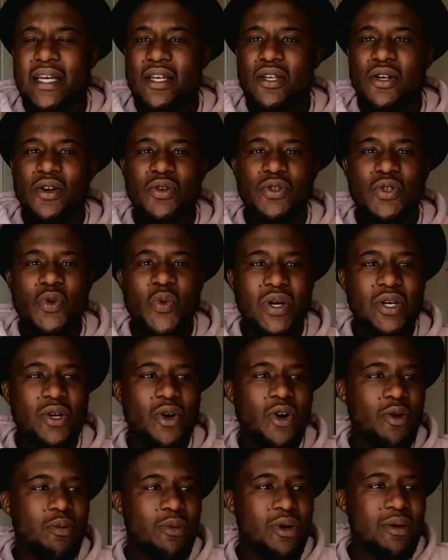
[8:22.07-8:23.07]
Like, do you
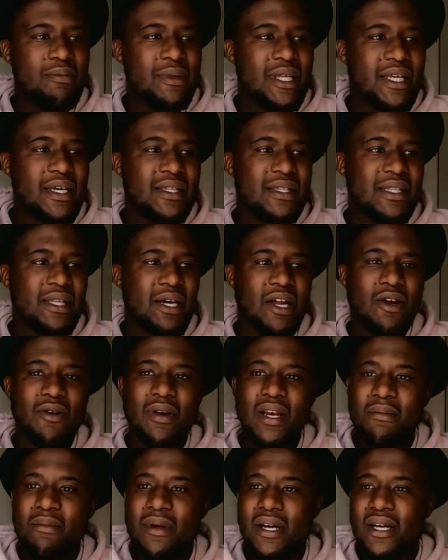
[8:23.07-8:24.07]
want almond milk? The
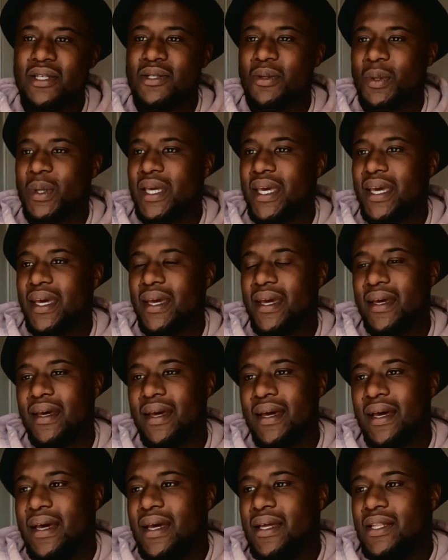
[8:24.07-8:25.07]
regular milk is okay.
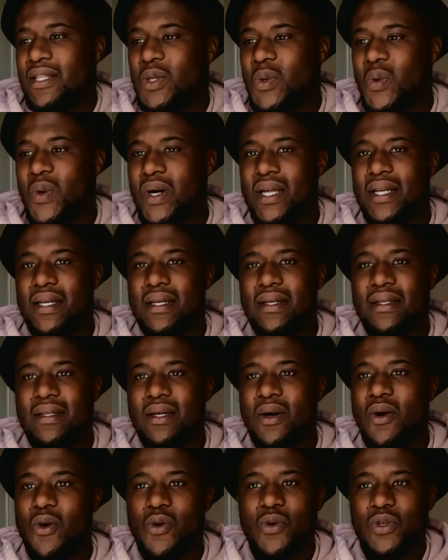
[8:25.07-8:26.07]
Do you
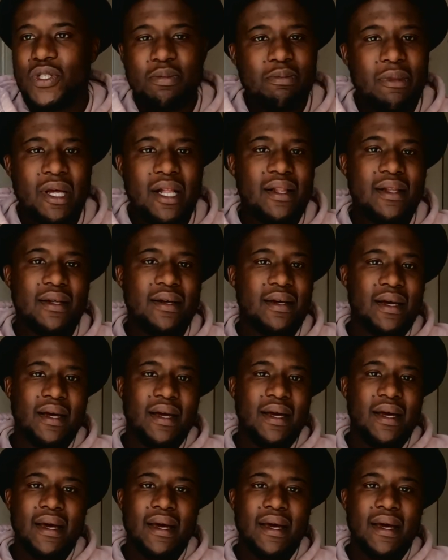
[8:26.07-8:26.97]
want oat milk?